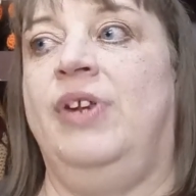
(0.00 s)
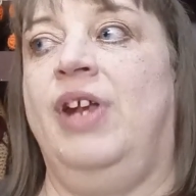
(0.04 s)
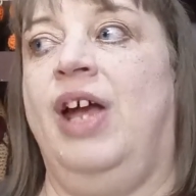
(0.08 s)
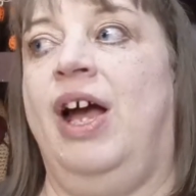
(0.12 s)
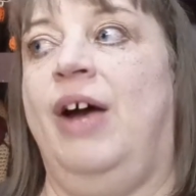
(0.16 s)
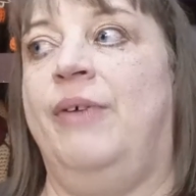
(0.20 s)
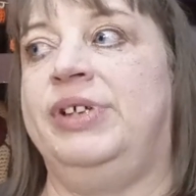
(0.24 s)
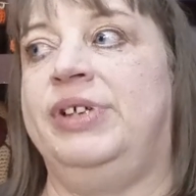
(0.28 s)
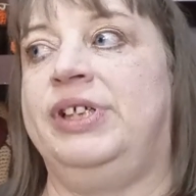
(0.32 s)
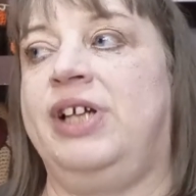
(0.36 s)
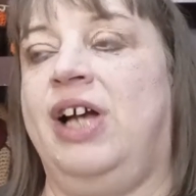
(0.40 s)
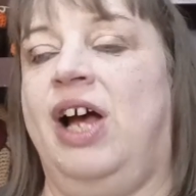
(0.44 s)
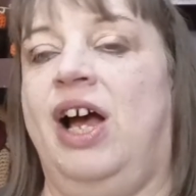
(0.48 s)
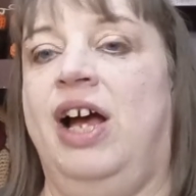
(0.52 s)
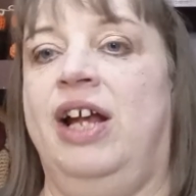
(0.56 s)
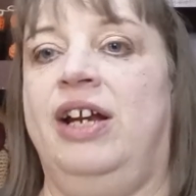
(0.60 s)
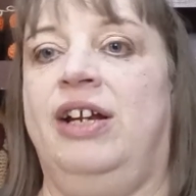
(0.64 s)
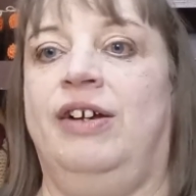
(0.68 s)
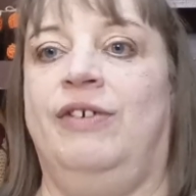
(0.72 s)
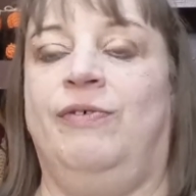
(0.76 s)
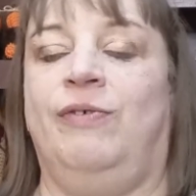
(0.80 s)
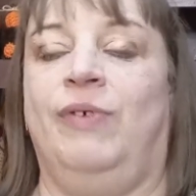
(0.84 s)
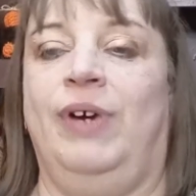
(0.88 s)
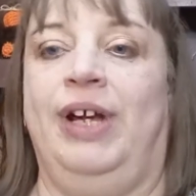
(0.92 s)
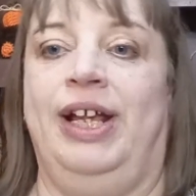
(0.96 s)
I was kind
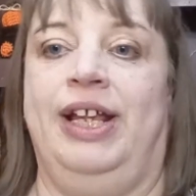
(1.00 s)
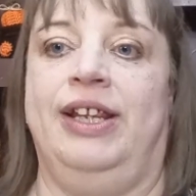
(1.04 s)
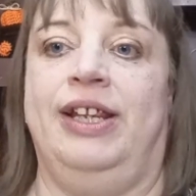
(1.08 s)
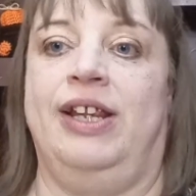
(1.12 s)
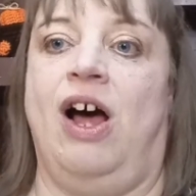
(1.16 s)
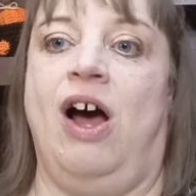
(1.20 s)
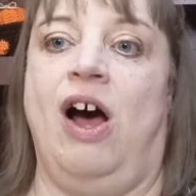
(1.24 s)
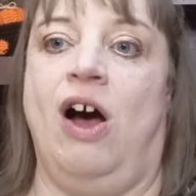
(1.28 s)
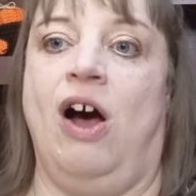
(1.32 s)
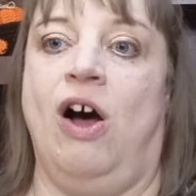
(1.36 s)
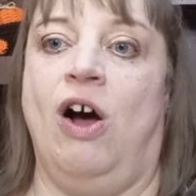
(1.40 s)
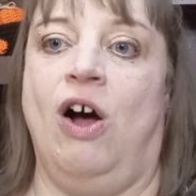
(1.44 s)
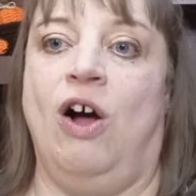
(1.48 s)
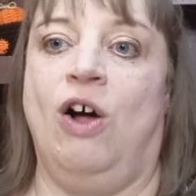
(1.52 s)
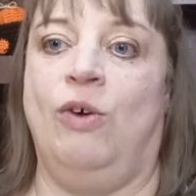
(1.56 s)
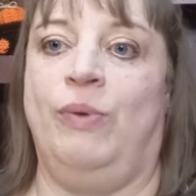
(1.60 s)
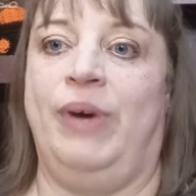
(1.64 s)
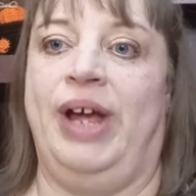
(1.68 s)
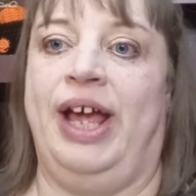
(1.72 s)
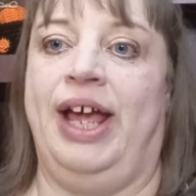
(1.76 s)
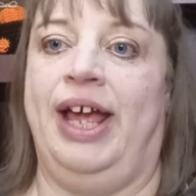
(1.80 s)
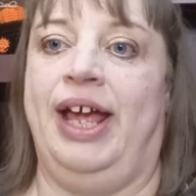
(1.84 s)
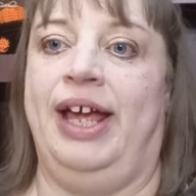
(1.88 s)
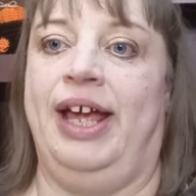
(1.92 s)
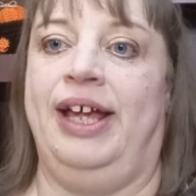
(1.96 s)
of in the
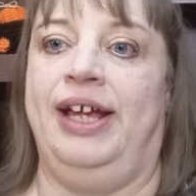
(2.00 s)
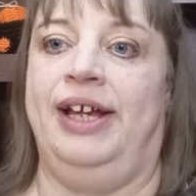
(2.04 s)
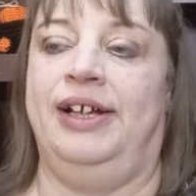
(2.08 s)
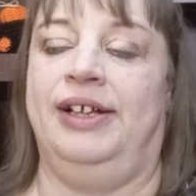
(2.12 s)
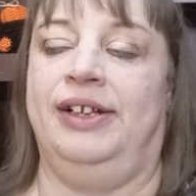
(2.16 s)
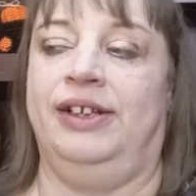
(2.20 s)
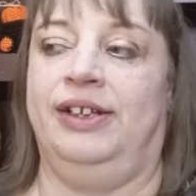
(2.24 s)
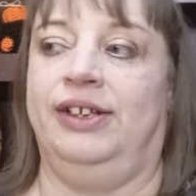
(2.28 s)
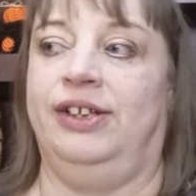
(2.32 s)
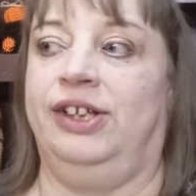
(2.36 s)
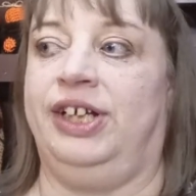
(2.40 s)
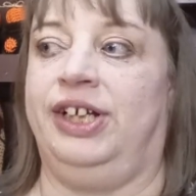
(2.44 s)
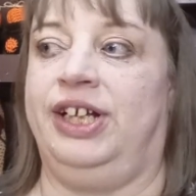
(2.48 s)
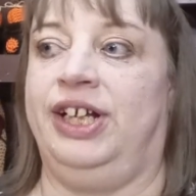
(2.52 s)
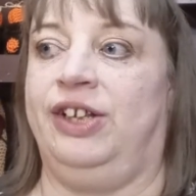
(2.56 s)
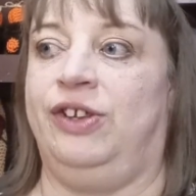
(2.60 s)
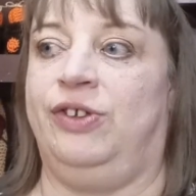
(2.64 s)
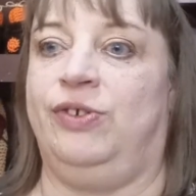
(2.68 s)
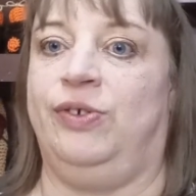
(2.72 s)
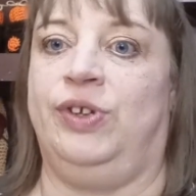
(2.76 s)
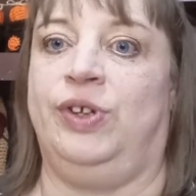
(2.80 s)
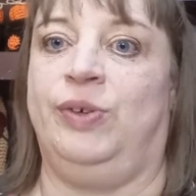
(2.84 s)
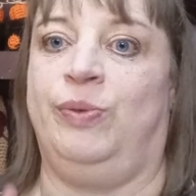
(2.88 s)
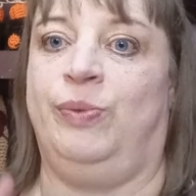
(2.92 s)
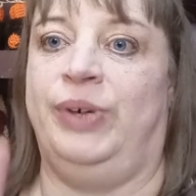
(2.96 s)
hallway looking
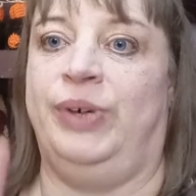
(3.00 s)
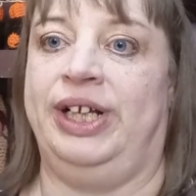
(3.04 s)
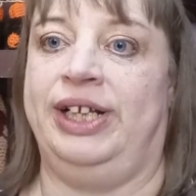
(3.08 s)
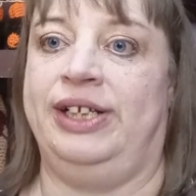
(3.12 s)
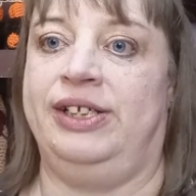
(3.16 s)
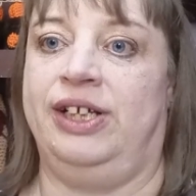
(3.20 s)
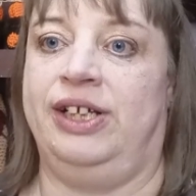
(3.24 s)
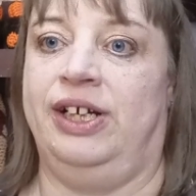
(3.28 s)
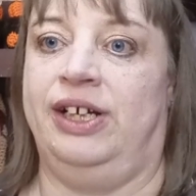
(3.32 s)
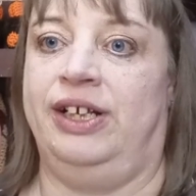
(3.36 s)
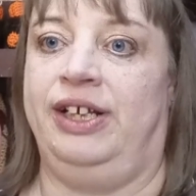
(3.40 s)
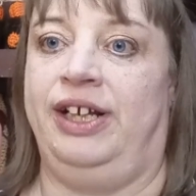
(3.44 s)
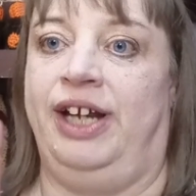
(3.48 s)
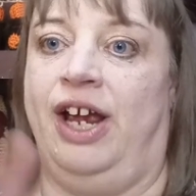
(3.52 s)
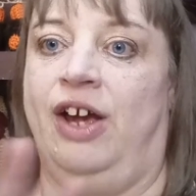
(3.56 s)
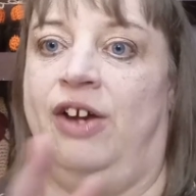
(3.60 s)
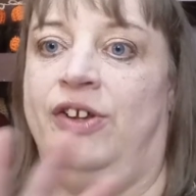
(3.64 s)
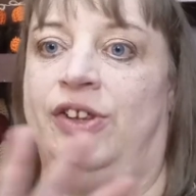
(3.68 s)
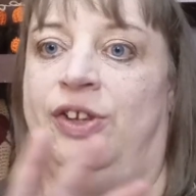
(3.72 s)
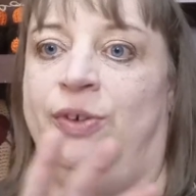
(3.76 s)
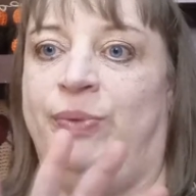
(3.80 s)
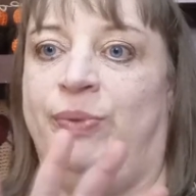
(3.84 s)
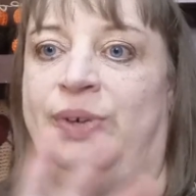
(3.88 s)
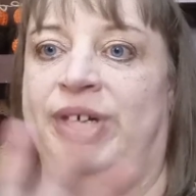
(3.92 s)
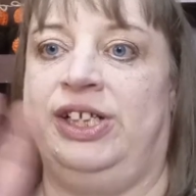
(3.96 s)
through the window, you
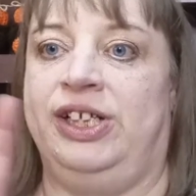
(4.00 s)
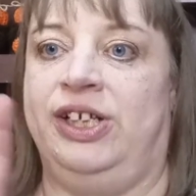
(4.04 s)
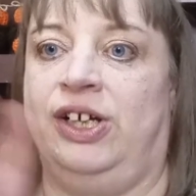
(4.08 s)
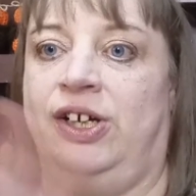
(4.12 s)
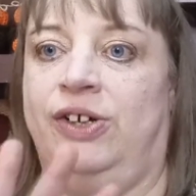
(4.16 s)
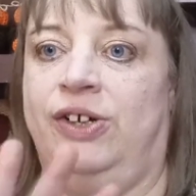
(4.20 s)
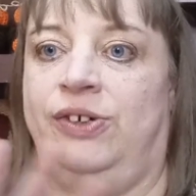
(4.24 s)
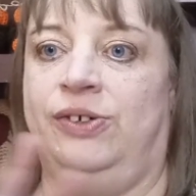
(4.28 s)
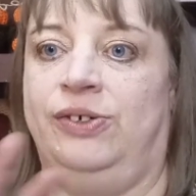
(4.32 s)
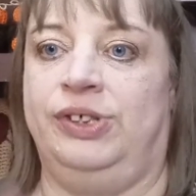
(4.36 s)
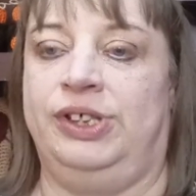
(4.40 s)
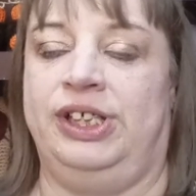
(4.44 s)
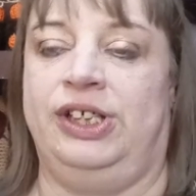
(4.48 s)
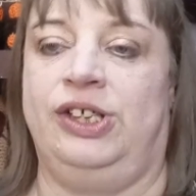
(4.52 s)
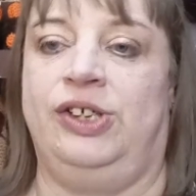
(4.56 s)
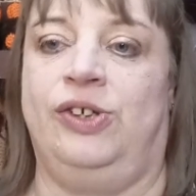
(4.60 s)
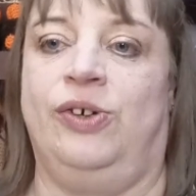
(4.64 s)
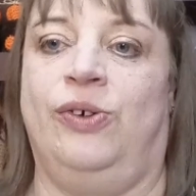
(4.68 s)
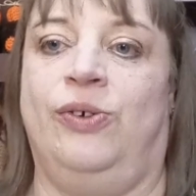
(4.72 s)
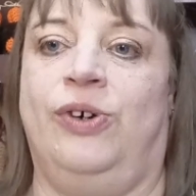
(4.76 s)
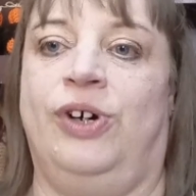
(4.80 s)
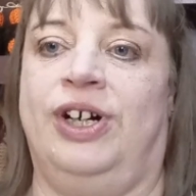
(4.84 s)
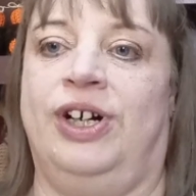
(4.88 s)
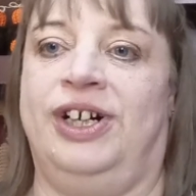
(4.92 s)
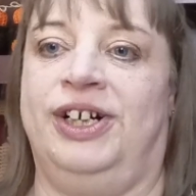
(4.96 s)
know, the windows and
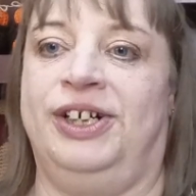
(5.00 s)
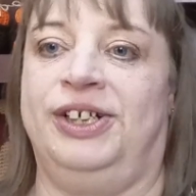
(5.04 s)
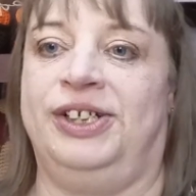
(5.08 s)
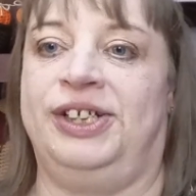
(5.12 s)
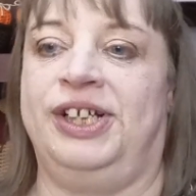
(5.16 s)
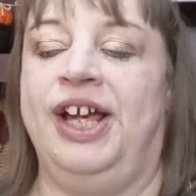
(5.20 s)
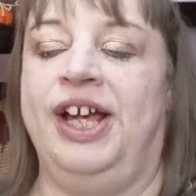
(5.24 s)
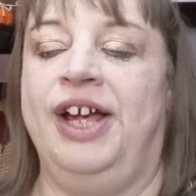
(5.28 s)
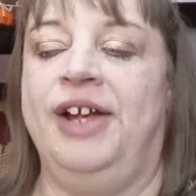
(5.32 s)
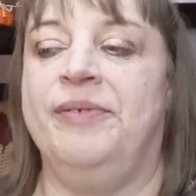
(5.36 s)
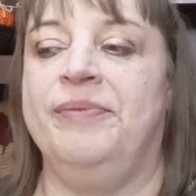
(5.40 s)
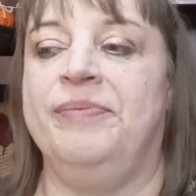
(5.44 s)
doors.